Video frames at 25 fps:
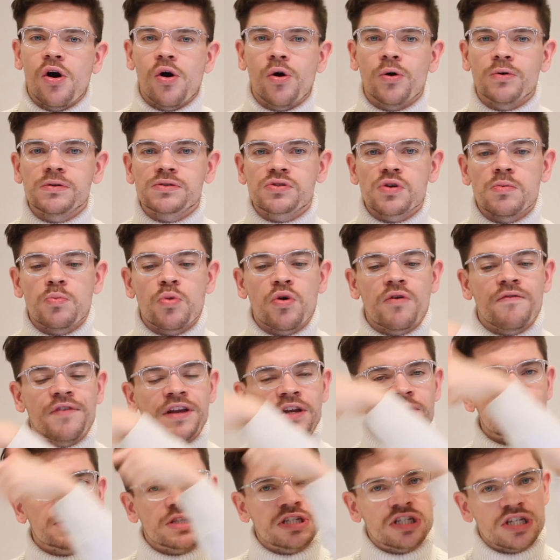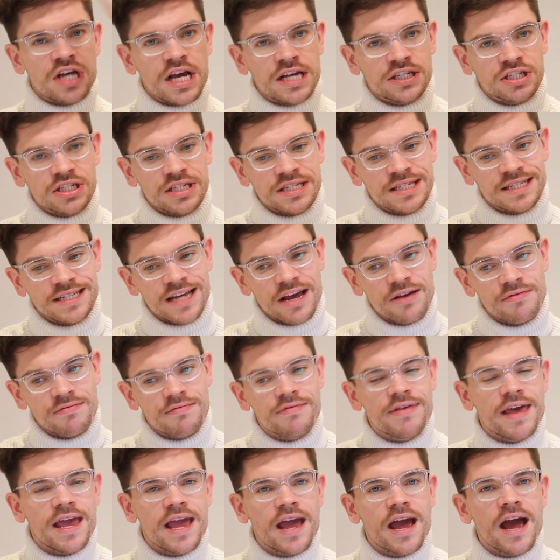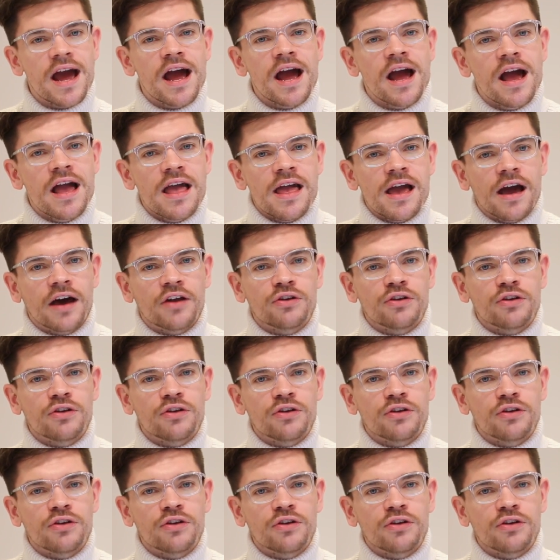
Also, more video suggestions down there,